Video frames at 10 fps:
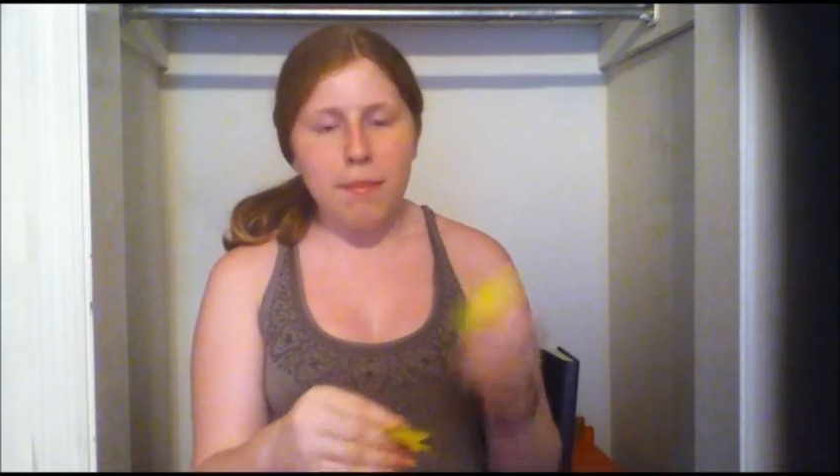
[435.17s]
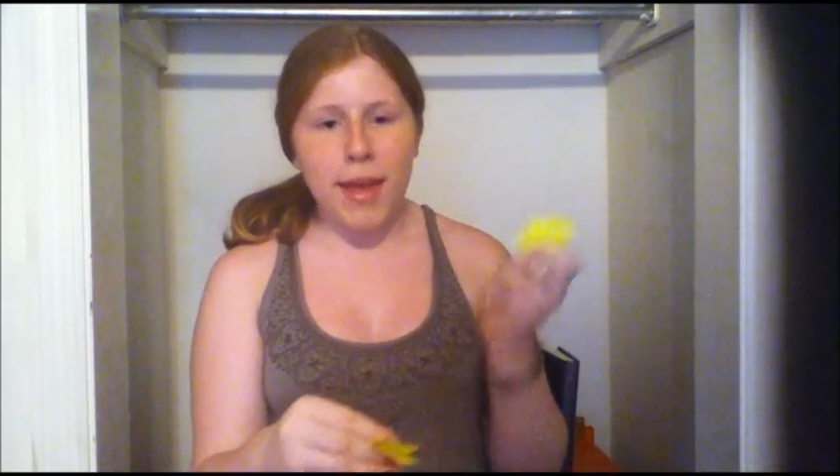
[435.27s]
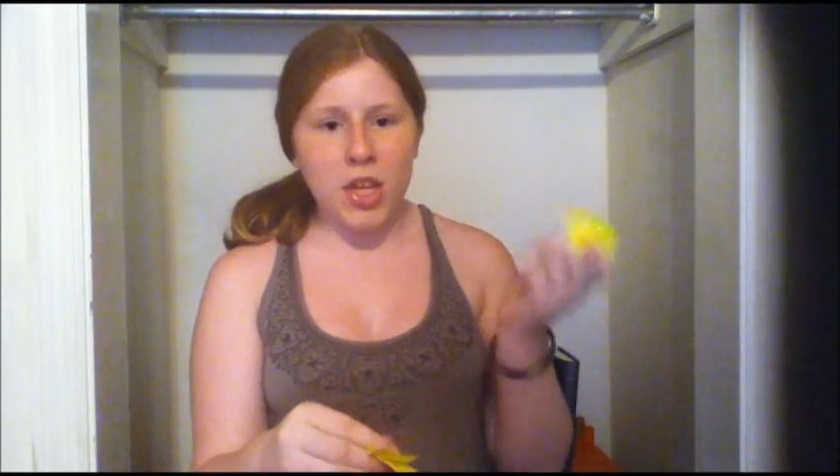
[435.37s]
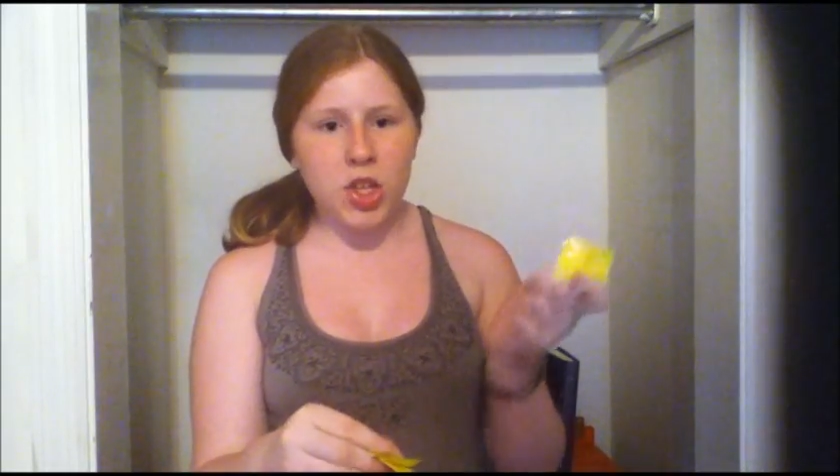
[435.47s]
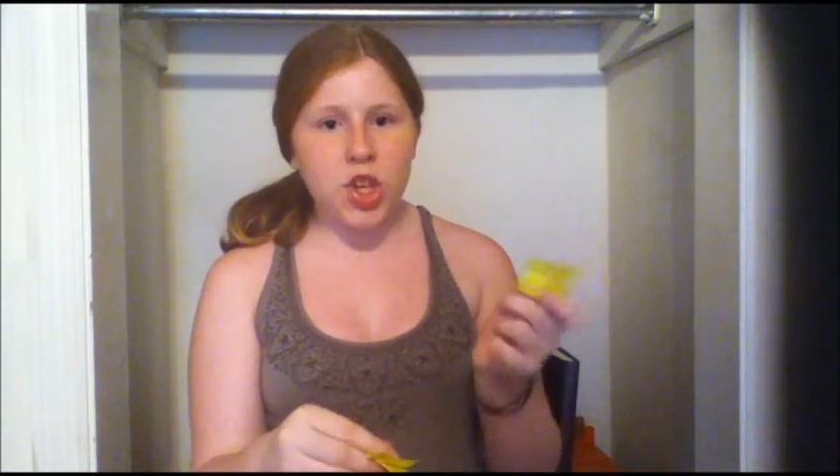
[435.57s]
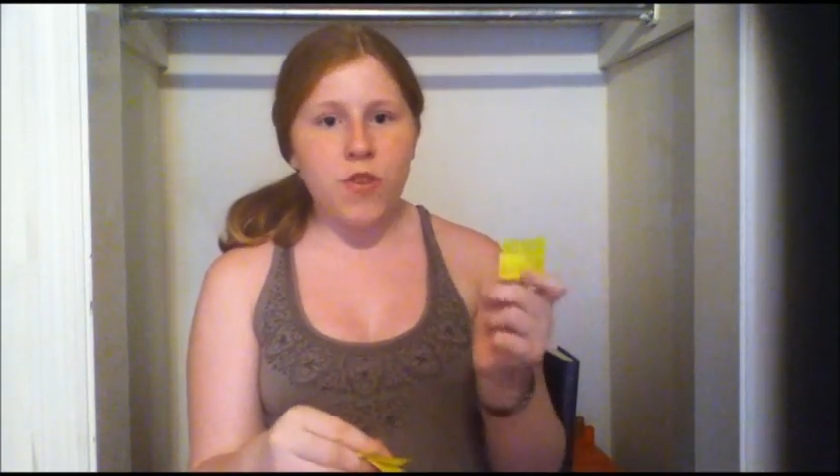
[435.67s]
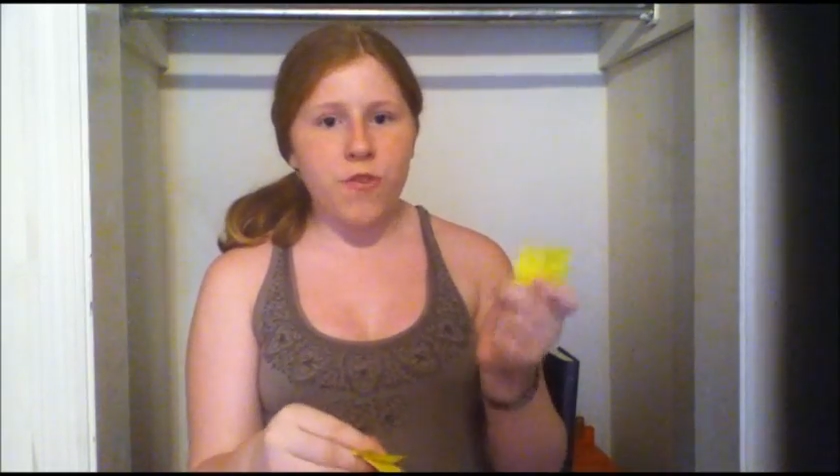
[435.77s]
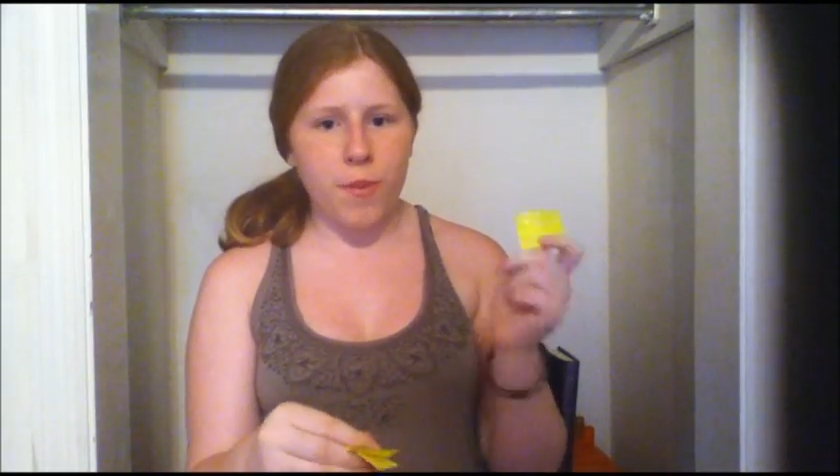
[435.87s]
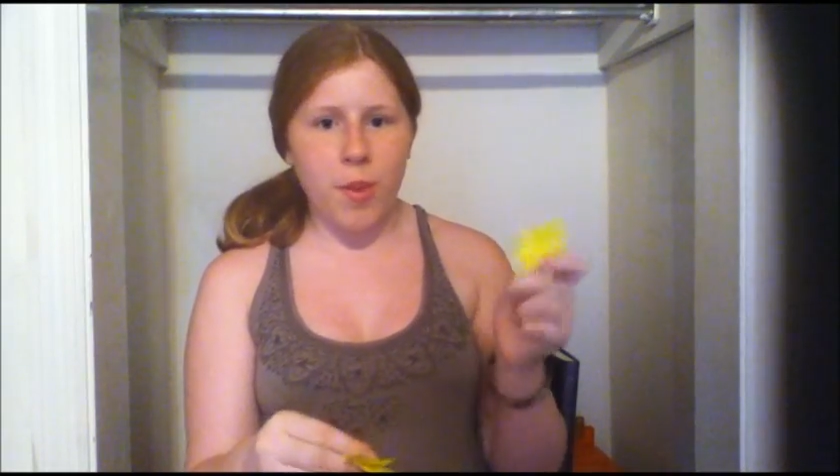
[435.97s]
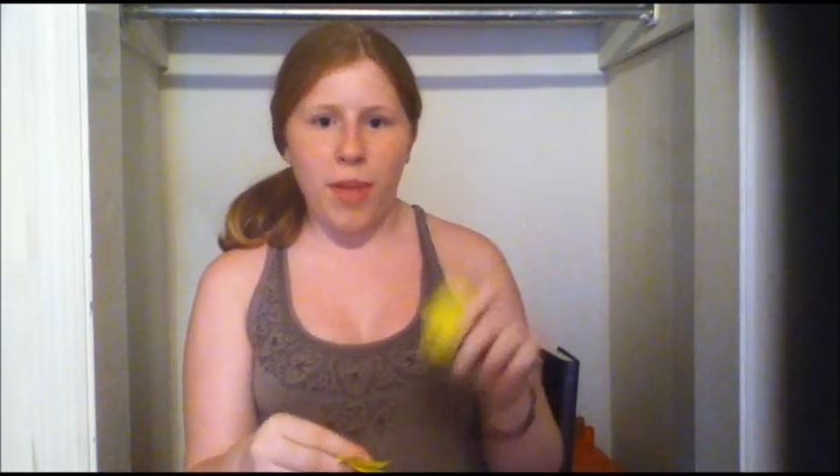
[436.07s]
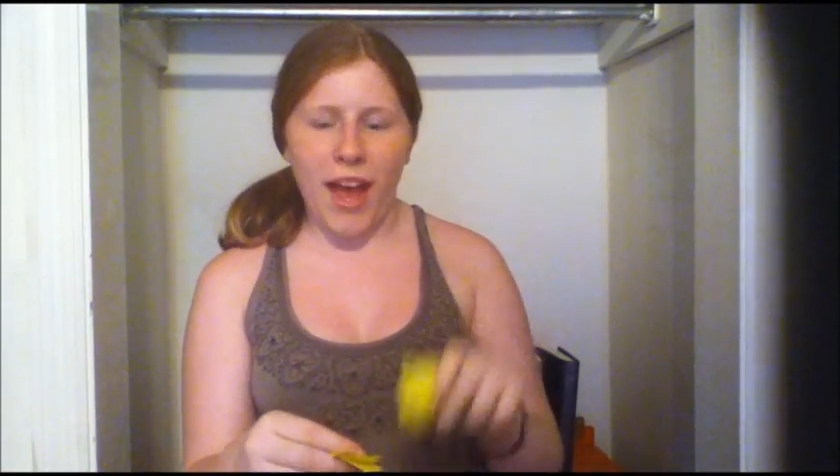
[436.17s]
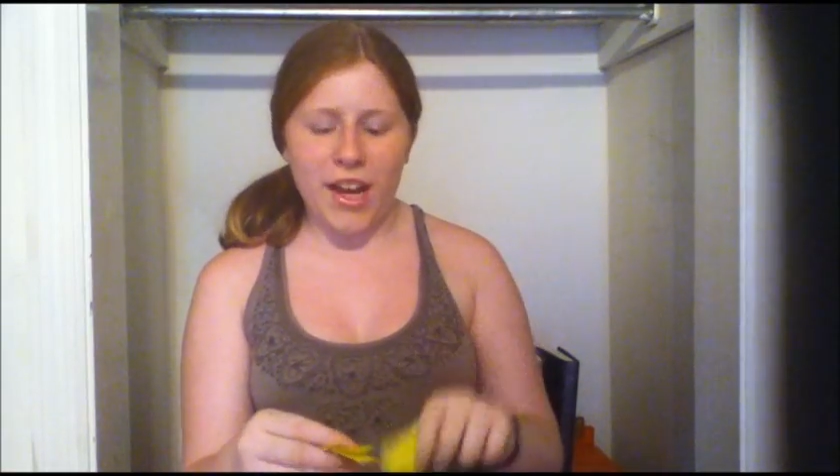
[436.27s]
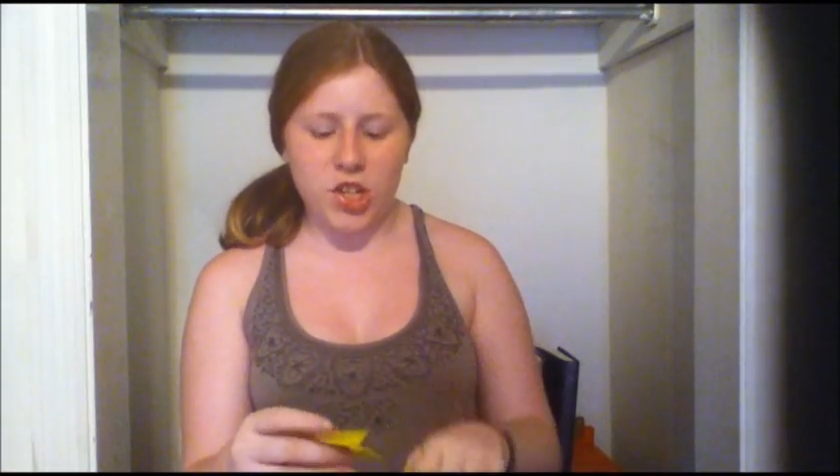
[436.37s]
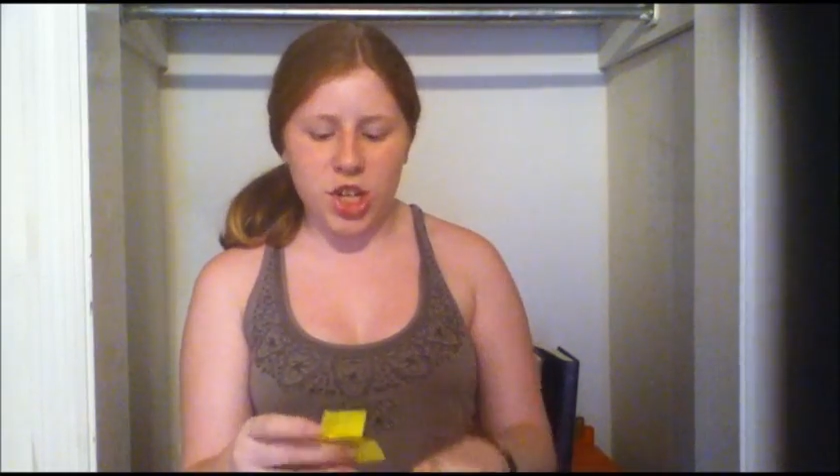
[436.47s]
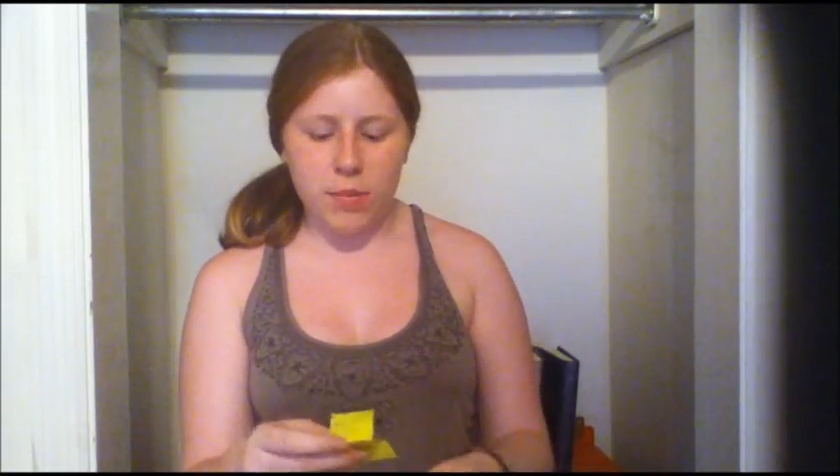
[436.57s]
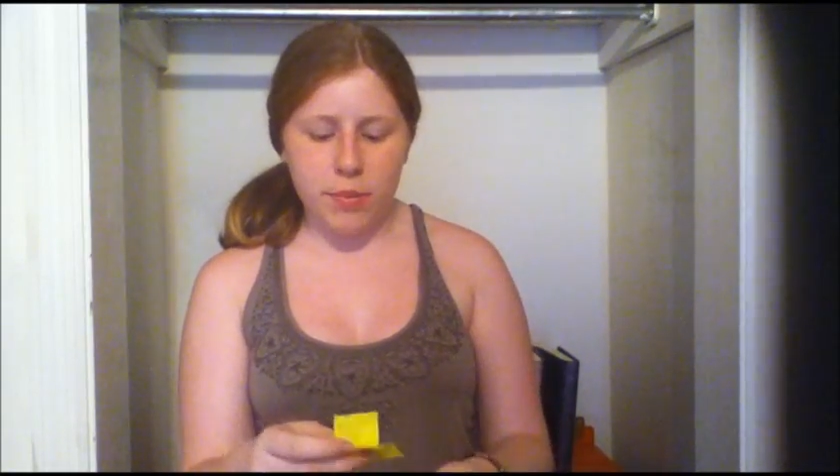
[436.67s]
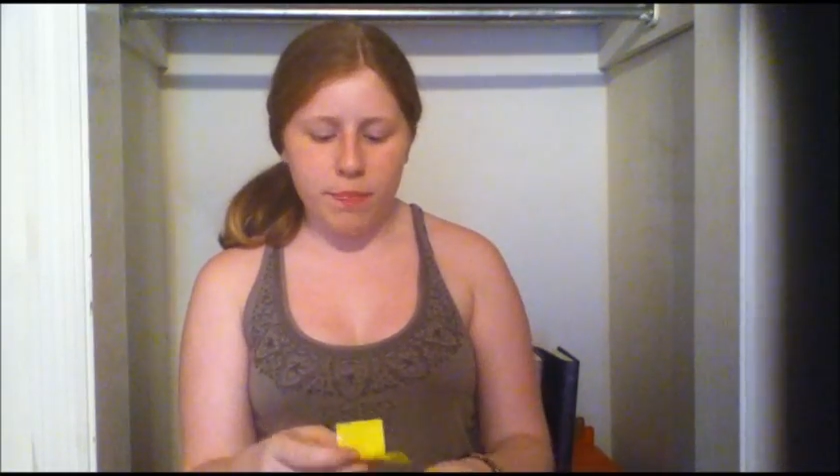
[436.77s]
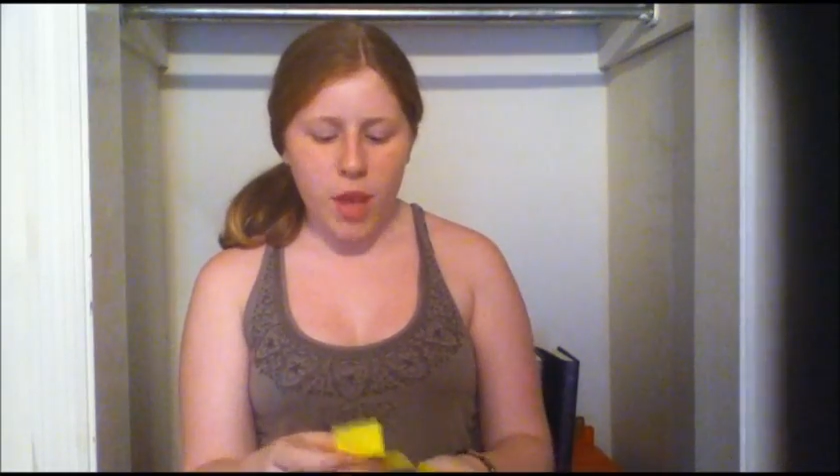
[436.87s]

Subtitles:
Mitch from the Black Sheep.